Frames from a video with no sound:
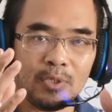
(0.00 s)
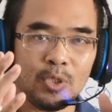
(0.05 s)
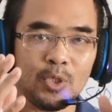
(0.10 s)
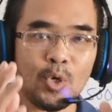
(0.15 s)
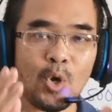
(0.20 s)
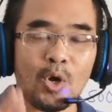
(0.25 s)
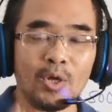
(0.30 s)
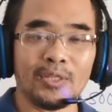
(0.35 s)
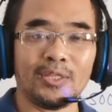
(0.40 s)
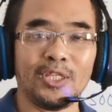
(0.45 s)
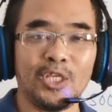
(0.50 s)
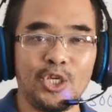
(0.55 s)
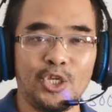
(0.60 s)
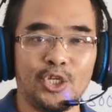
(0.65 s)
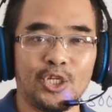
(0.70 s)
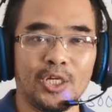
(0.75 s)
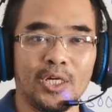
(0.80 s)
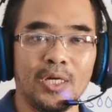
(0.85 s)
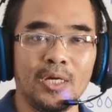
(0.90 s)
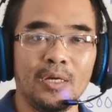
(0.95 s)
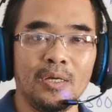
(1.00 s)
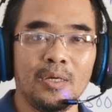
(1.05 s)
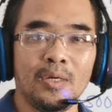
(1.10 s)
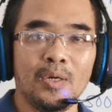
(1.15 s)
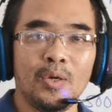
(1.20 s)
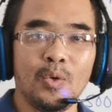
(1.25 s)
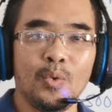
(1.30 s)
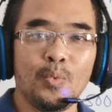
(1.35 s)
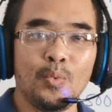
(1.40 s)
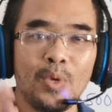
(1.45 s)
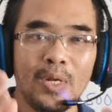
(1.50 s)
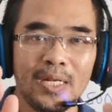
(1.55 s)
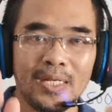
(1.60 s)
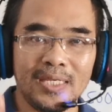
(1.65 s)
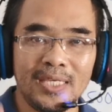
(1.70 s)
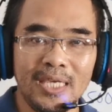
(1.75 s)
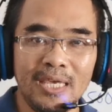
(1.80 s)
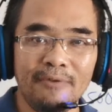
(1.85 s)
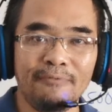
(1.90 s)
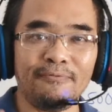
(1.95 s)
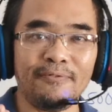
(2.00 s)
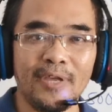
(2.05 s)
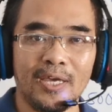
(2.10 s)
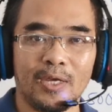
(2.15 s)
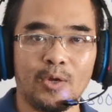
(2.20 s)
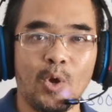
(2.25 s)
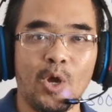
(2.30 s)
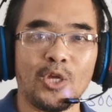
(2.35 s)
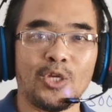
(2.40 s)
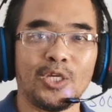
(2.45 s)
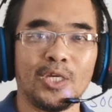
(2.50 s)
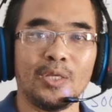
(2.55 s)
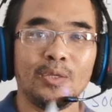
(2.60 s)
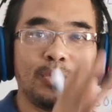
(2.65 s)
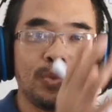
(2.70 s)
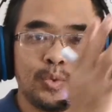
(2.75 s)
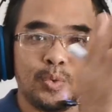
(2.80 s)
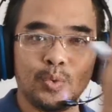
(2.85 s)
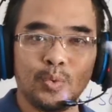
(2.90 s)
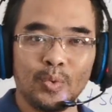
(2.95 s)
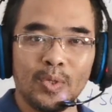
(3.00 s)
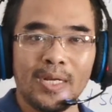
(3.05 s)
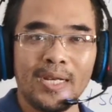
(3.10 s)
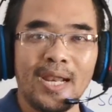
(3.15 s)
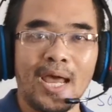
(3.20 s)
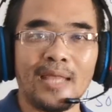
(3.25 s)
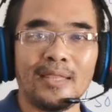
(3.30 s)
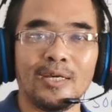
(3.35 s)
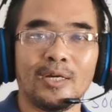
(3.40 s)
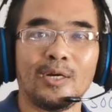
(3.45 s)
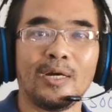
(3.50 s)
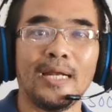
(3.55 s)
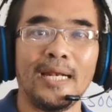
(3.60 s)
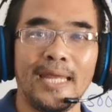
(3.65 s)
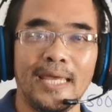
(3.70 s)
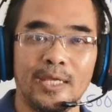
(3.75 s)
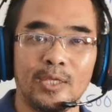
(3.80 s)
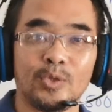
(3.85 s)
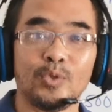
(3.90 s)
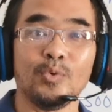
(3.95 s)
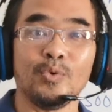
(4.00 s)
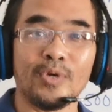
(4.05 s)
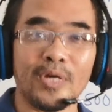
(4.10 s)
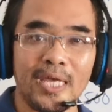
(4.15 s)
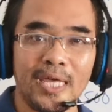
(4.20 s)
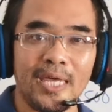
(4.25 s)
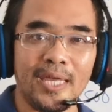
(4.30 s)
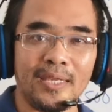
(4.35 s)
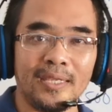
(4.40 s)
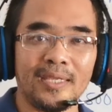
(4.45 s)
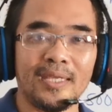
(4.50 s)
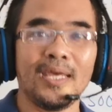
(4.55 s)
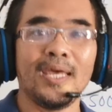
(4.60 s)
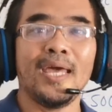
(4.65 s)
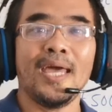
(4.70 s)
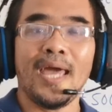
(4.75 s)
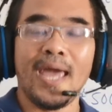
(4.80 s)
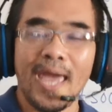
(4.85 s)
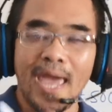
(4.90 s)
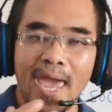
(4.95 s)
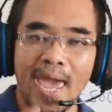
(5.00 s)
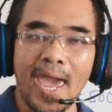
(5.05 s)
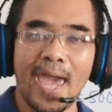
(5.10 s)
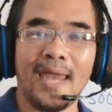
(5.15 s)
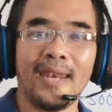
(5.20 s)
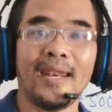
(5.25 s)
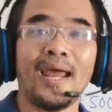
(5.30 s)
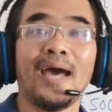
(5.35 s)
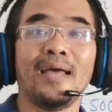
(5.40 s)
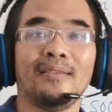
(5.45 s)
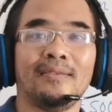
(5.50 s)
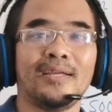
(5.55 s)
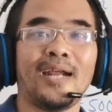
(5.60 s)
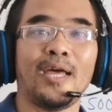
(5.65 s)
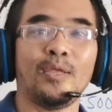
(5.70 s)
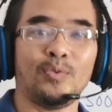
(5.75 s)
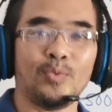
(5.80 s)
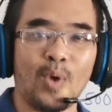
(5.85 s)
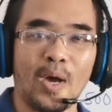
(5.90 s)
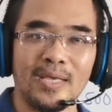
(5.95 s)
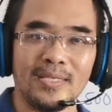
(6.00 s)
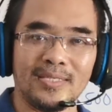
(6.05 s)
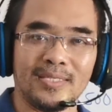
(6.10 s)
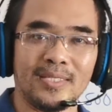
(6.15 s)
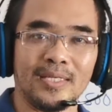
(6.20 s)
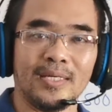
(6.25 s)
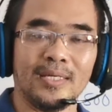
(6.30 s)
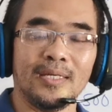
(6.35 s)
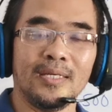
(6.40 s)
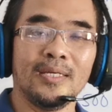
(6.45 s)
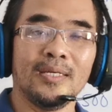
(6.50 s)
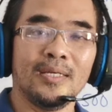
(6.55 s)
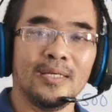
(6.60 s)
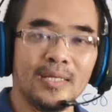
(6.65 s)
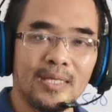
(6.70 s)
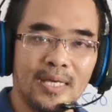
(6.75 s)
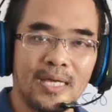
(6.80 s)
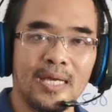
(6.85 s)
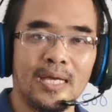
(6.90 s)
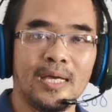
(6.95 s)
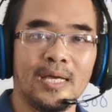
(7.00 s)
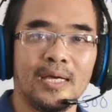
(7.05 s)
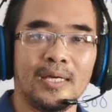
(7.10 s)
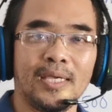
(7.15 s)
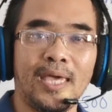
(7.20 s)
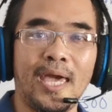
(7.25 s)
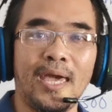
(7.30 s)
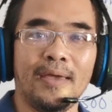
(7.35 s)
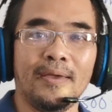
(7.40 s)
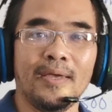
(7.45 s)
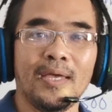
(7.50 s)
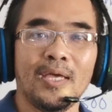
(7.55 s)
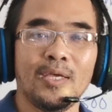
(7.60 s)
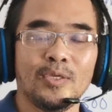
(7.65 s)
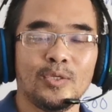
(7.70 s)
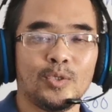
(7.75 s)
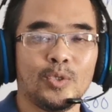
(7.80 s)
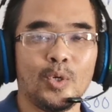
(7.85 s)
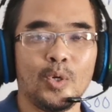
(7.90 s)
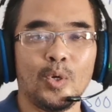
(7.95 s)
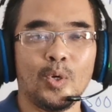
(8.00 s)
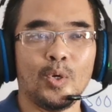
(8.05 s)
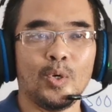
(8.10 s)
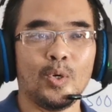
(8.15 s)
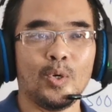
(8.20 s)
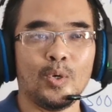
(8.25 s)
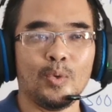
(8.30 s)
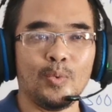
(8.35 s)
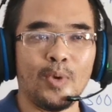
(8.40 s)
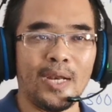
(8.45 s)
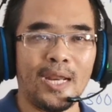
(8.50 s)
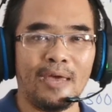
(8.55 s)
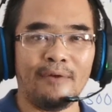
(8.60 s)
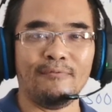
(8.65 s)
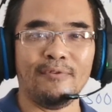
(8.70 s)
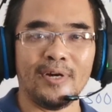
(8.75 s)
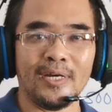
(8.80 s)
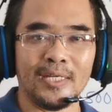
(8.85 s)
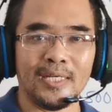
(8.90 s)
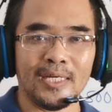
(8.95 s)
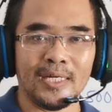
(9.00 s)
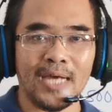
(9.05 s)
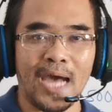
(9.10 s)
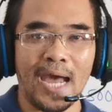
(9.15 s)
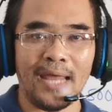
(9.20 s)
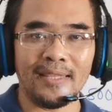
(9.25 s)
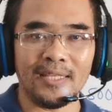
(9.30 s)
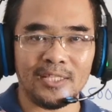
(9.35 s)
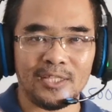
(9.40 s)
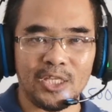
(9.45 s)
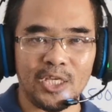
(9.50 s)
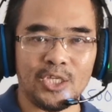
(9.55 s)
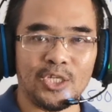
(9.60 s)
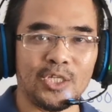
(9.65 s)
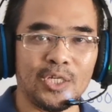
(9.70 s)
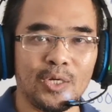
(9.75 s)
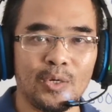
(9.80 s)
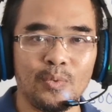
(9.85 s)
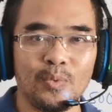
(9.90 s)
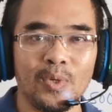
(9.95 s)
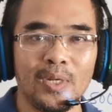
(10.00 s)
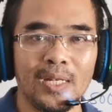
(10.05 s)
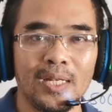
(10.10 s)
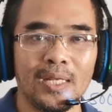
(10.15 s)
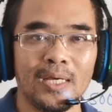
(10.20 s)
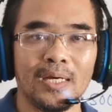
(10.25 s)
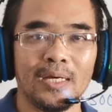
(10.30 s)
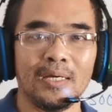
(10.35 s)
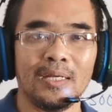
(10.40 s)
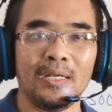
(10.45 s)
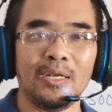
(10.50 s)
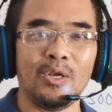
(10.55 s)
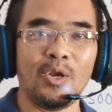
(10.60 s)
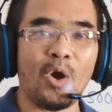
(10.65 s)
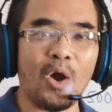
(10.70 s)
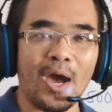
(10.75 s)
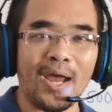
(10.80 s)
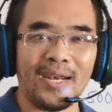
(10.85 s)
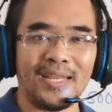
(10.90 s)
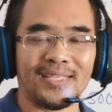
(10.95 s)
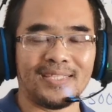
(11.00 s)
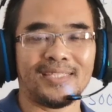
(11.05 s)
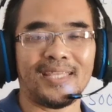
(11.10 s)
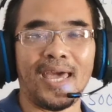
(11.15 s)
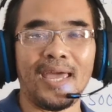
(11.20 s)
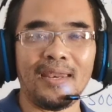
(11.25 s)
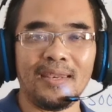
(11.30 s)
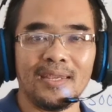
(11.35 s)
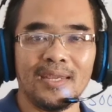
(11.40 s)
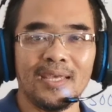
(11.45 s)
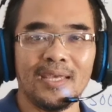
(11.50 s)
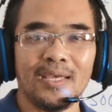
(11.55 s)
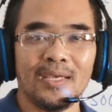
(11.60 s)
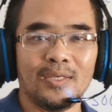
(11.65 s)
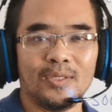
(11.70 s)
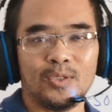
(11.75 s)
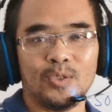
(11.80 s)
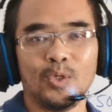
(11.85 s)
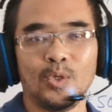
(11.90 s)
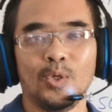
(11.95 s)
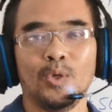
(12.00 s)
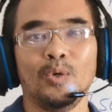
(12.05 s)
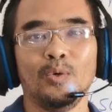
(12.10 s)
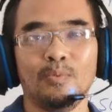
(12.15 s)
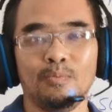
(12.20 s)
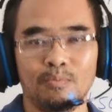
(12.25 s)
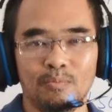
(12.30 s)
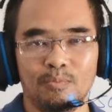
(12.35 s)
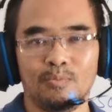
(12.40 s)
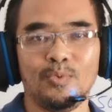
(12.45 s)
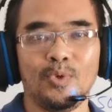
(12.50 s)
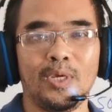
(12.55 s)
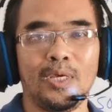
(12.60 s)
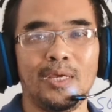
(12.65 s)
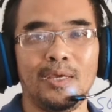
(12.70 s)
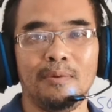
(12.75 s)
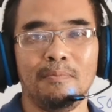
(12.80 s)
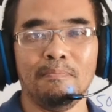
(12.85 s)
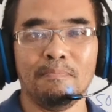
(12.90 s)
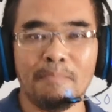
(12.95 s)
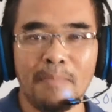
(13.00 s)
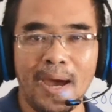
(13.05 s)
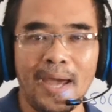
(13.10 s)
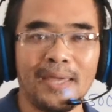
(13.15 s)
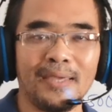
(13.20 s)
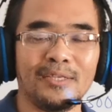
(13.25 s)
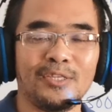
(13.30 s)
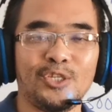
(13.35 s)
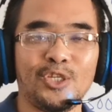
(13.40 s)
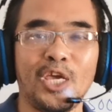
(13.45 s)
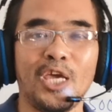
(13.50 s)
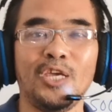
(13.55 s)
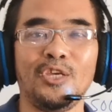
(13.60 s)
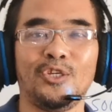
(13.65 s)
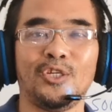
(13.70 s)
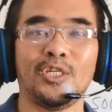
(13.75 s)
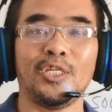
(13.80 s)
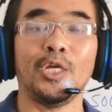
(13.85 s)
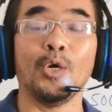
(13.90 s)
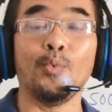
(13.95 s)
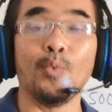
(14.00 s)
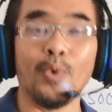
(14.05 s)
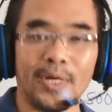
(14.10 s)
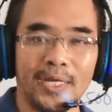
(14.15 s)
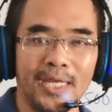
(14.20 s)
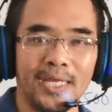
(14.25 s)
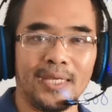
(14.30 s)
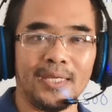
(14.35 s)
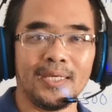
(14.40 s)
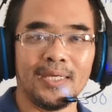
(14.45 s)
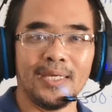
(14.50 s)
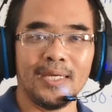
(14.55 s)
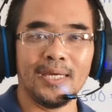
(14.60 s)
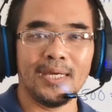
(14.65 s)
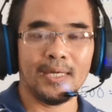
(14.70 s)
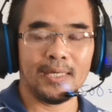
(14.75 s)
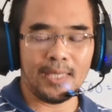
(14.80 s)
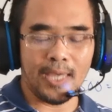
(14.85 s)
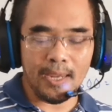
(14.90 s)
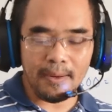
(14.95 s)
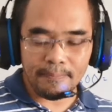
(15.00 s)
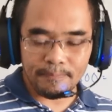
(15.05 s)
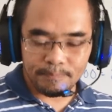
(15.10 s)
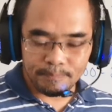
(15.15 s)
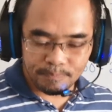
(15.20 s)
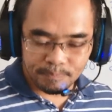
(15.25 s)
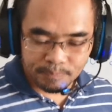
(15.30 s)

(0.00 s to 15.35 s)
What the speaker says: your teacher will give that question to another colleague to read and try to answer. Okay, so whenever the other teacher will not understand, so we might change the wording. Okay,